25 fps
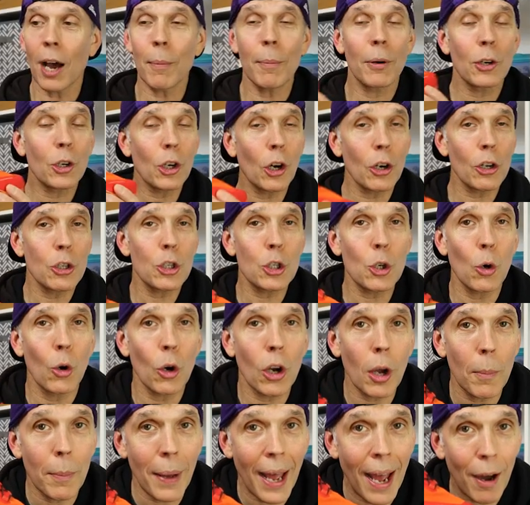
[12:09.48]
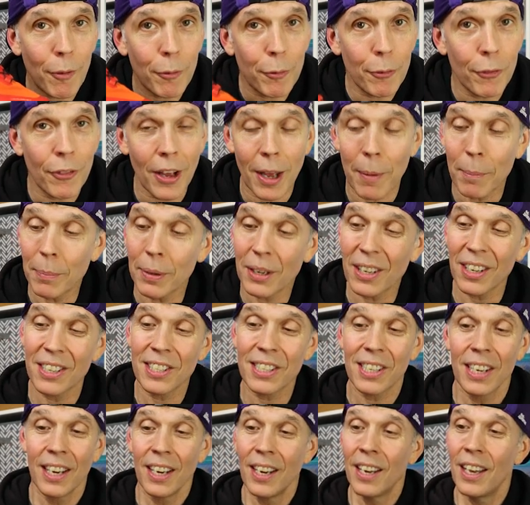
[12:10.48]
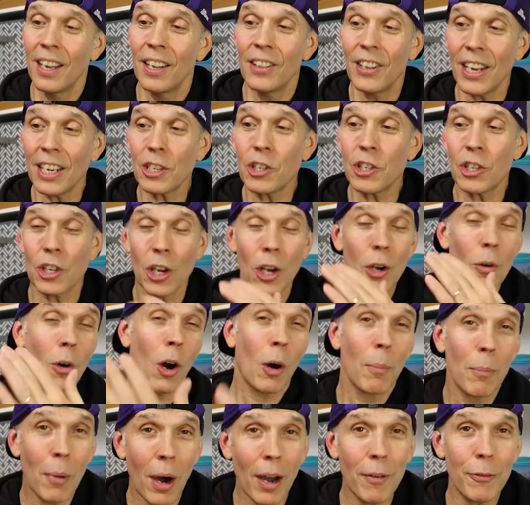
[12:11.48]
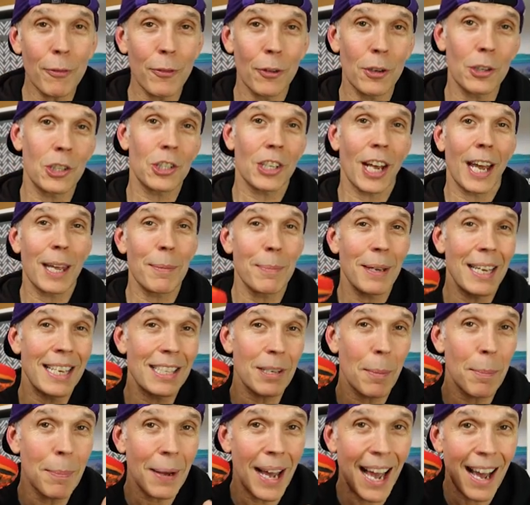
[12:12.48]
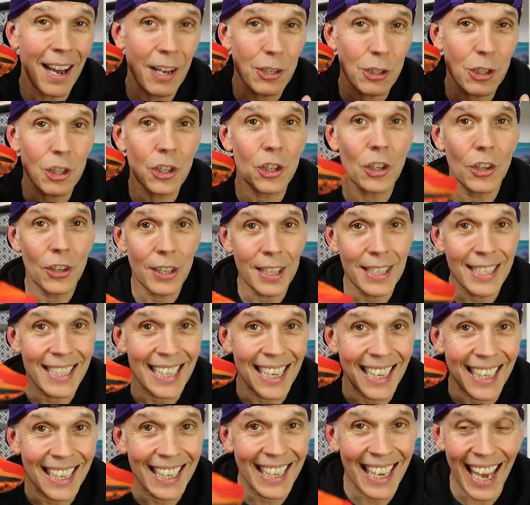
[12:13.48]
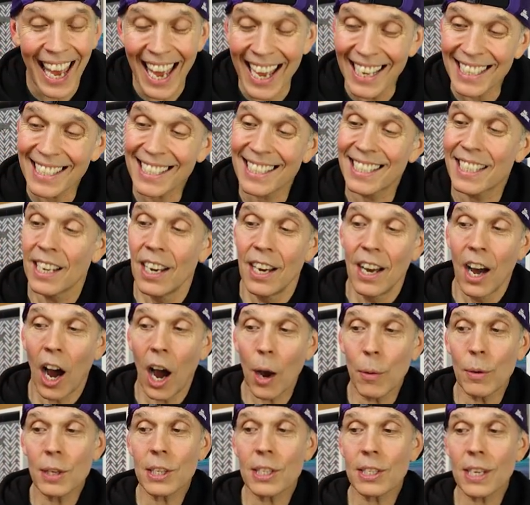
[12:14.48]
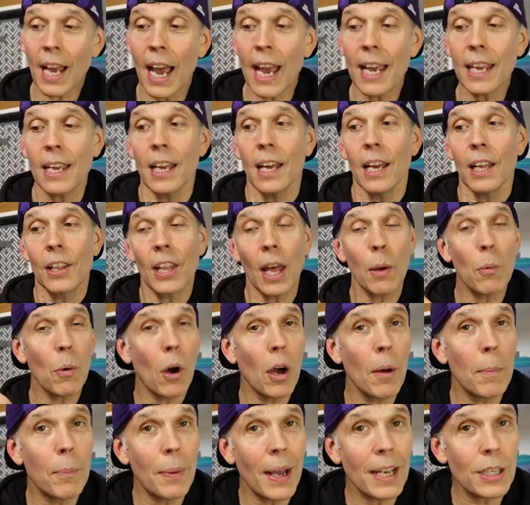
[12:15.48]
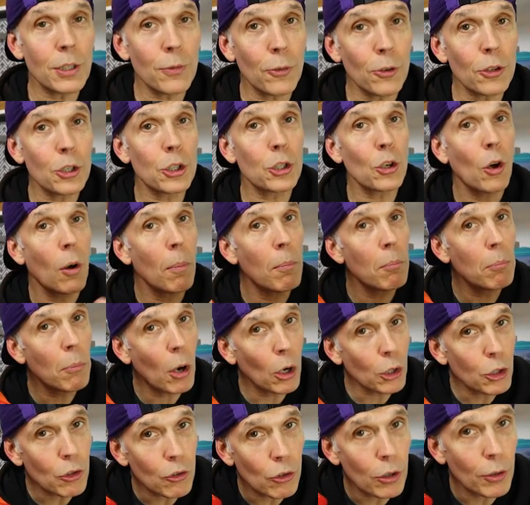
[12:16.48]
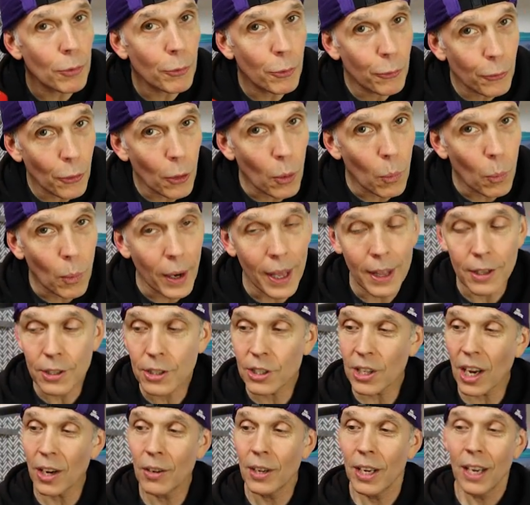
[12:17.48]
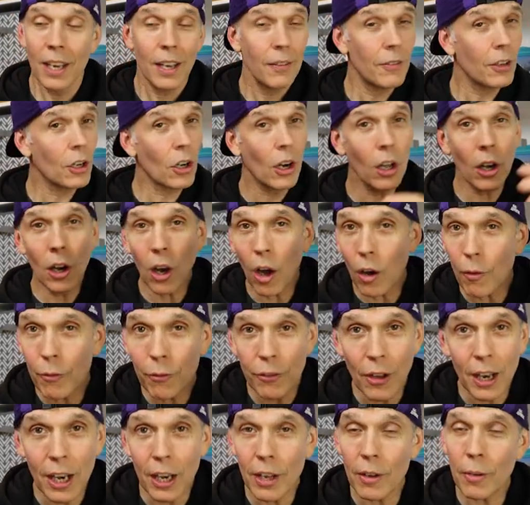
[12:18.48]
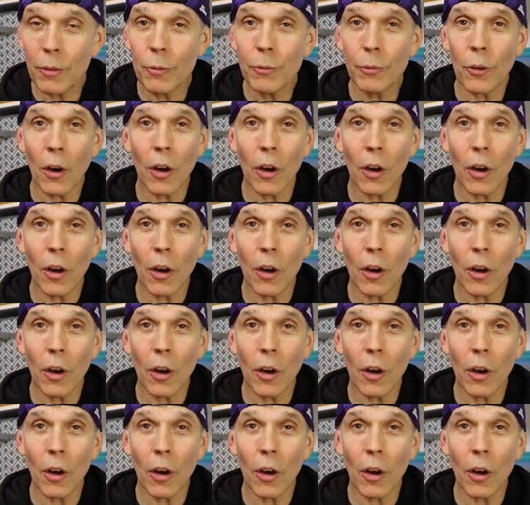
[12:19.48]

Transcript: up, got to talk about fit because this shoe on my foot shape is about as good as it gets. I would say they work best for a sort of moderate foot width. So if you've got a lot of volume,